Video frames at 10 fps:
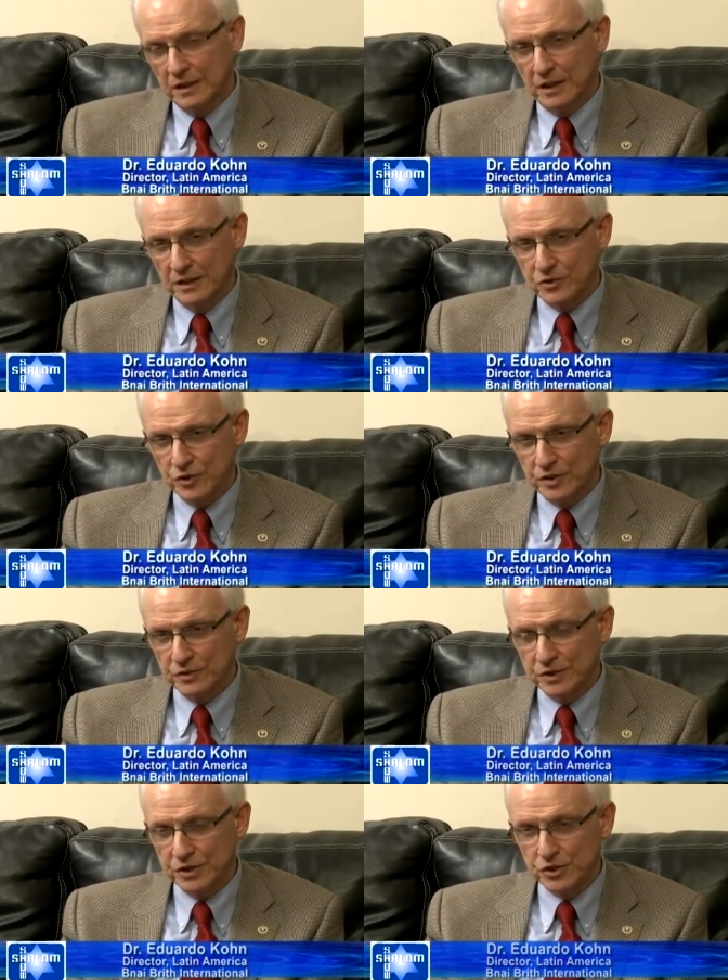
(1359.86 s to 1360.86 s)
I, I try
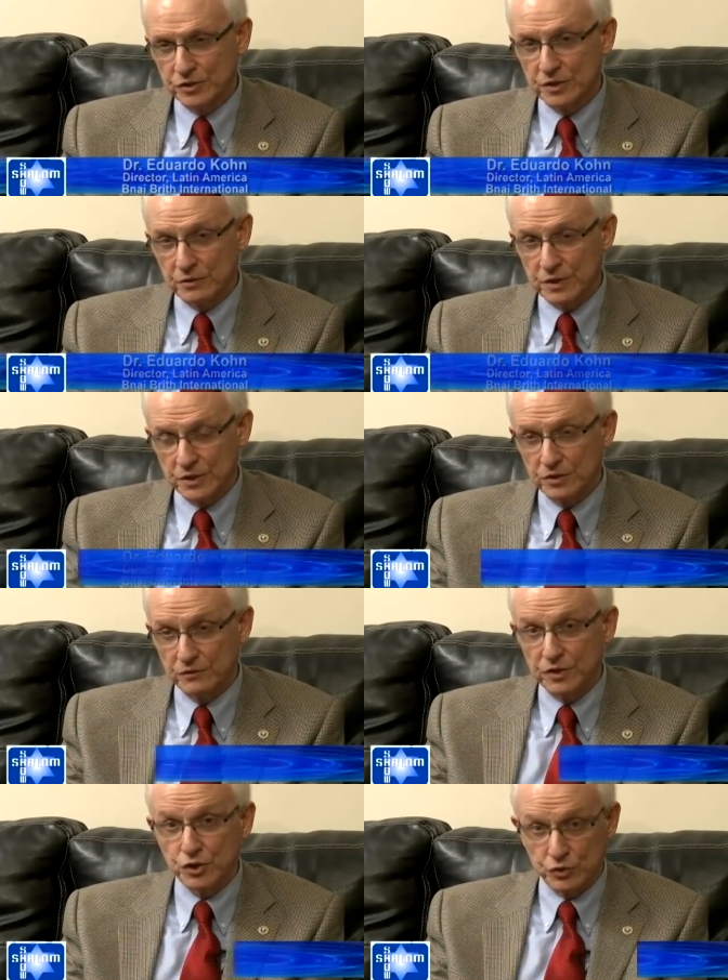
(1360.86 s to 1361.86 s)
to teach the question
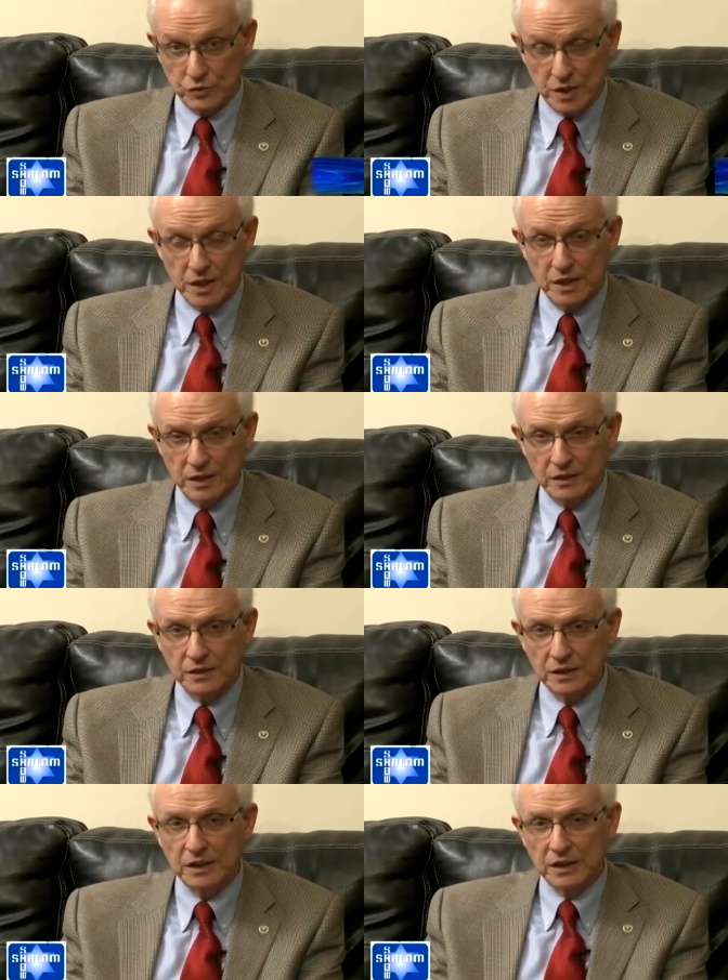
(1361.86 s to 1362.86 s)
of the Shoah
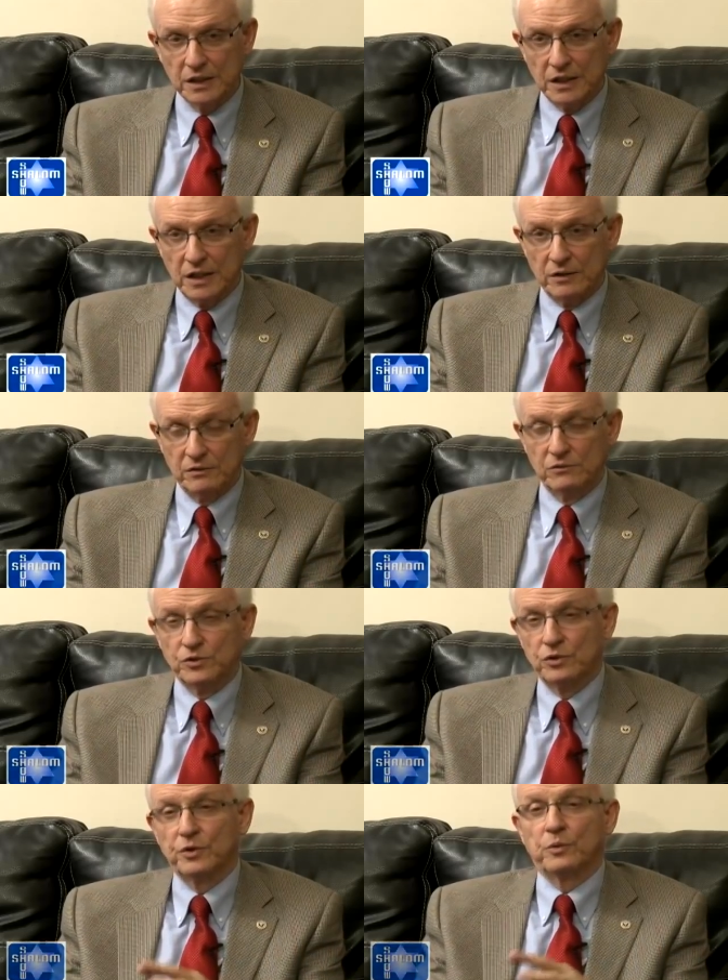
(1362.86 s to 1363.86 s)
and, and
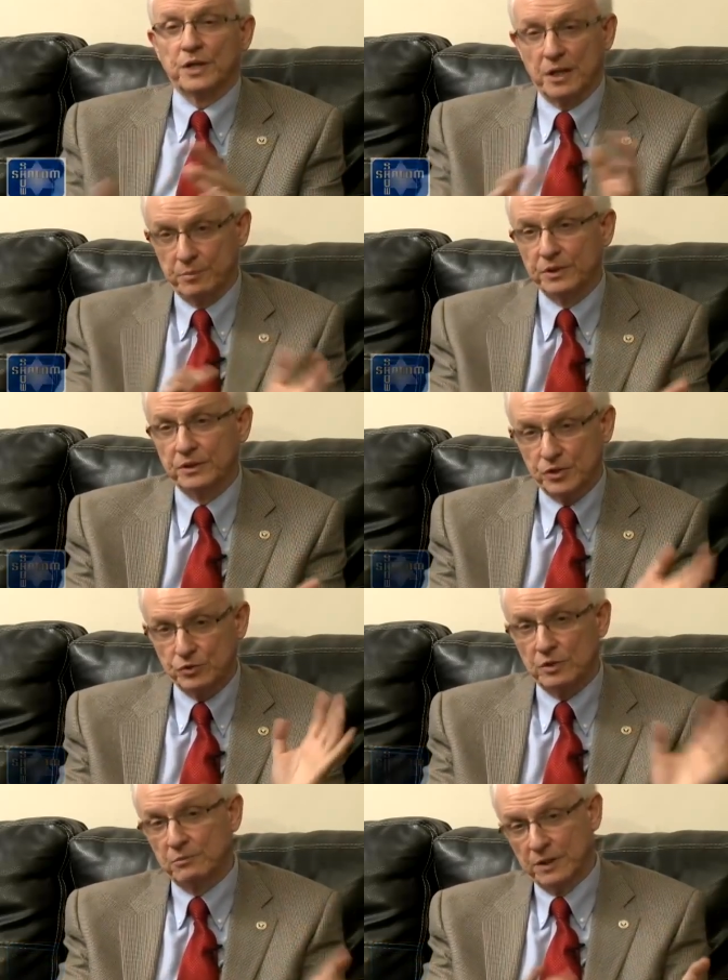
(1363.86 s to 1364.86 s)
not only what happened in the
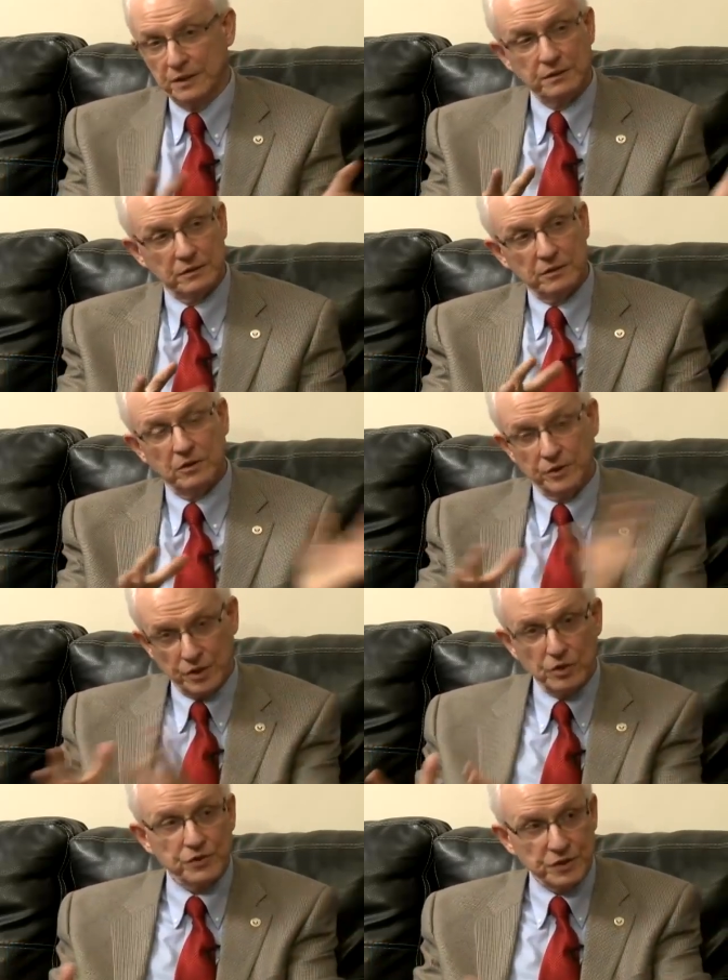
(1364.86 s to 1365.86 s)
Shoah, but all the
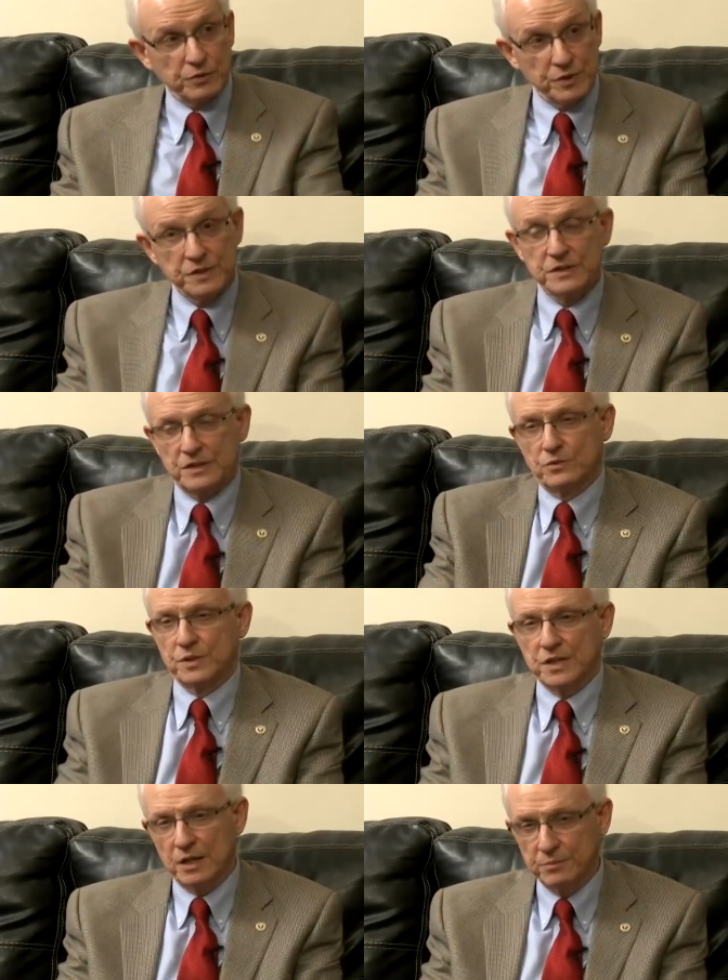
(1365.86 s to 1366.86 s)
consequences of
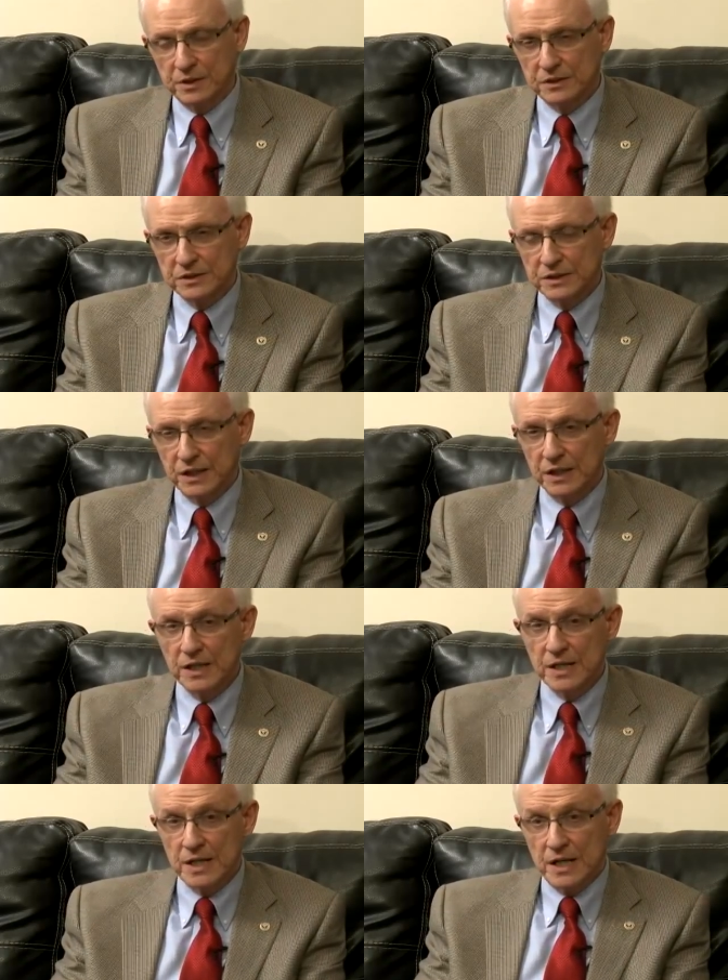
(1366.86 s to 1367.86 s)
what's happening today.
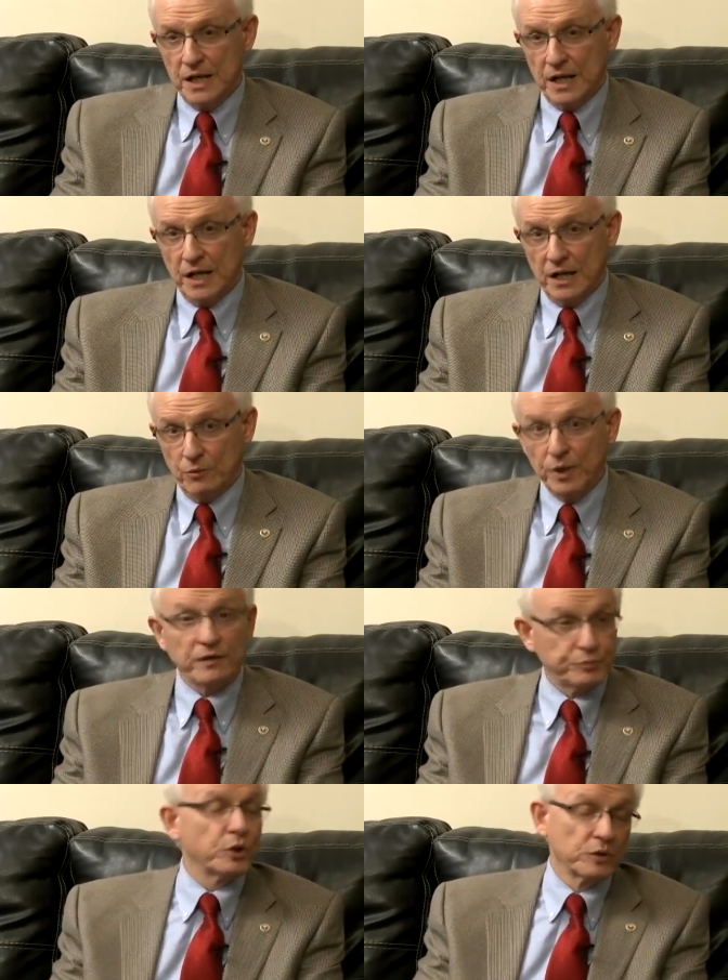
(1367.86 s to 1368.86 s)
And we
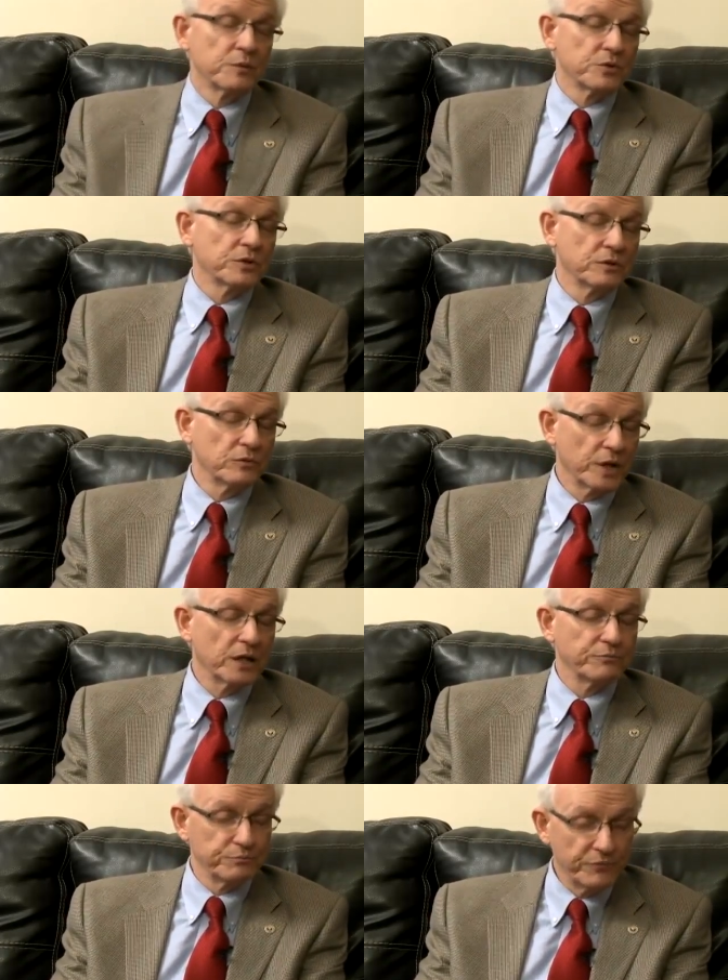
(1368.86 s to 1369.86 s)
have programs. We
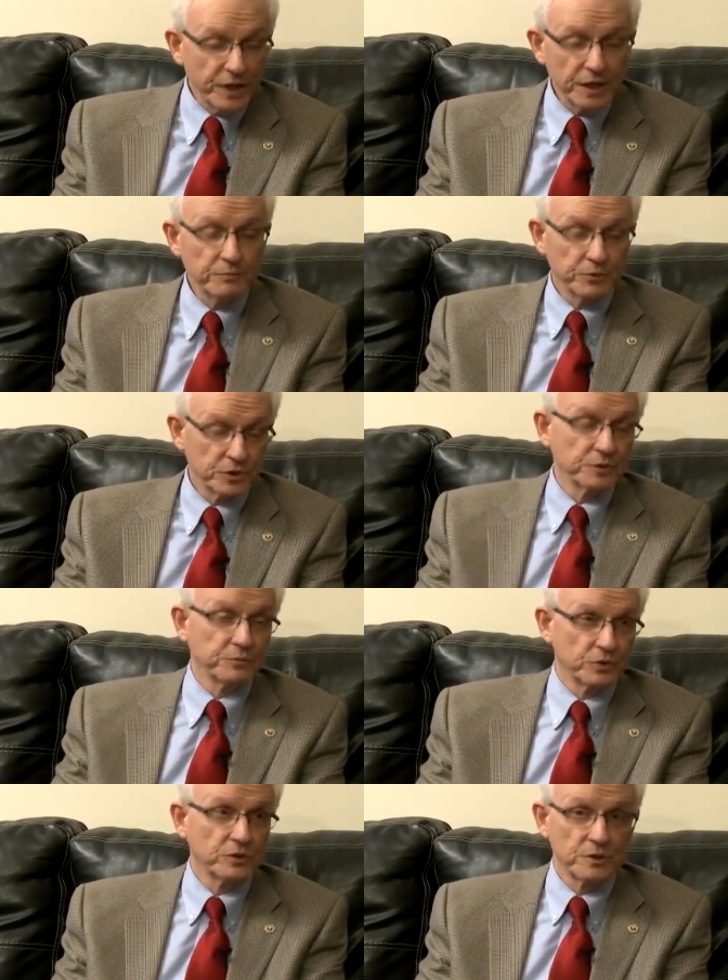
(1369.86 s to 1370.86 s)
have very important
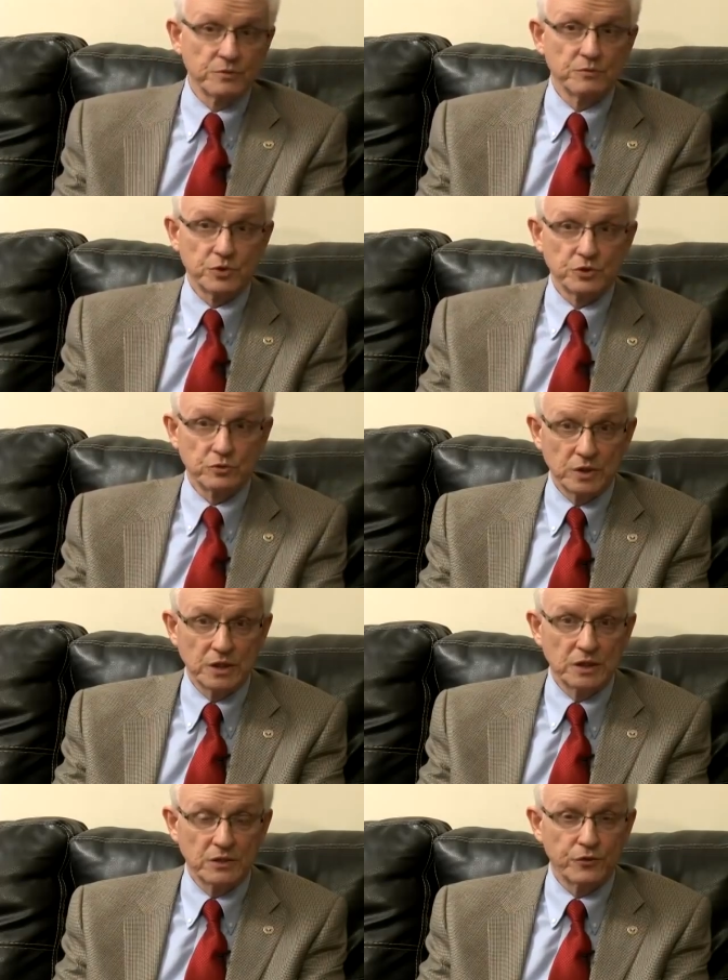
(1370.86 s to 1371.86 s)
programs from
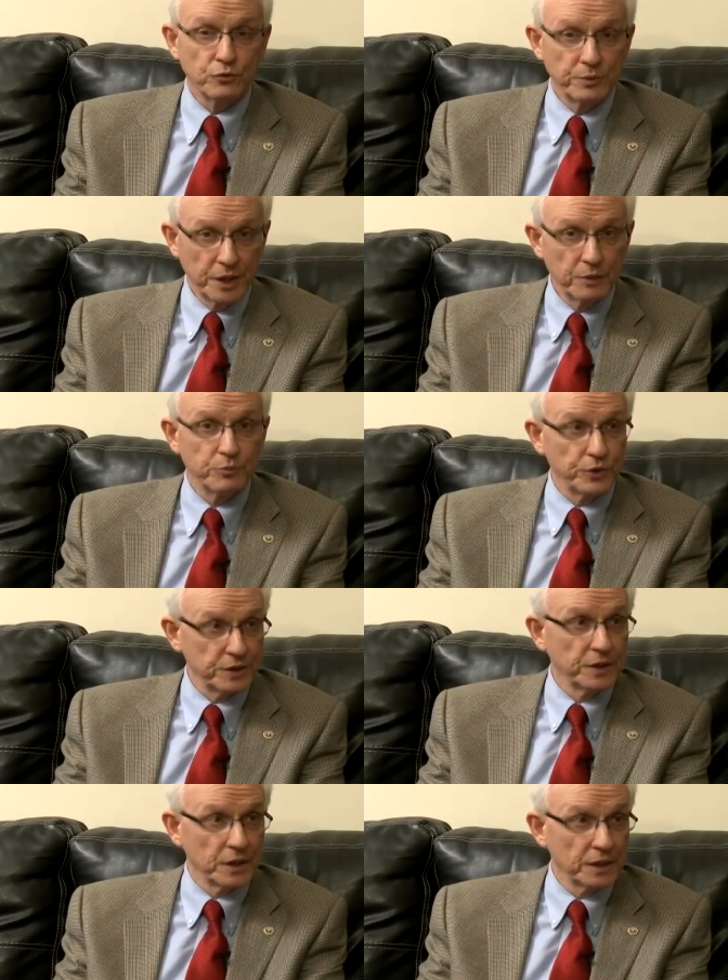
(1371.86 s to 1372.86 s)
Shoah through B'nai
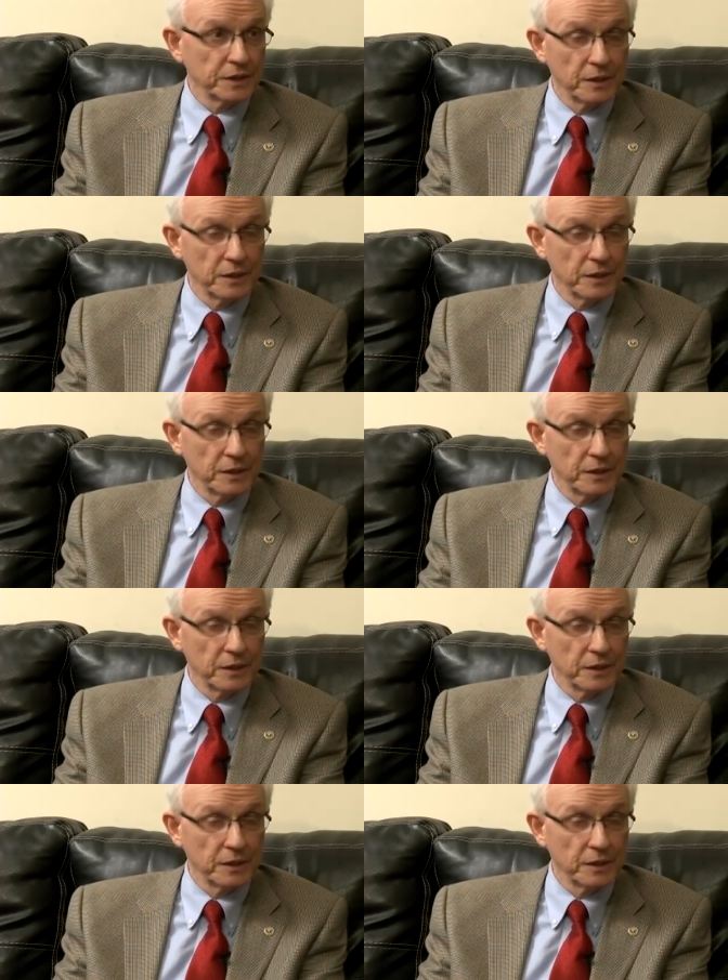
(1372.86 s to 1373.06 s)
B'rith in Latin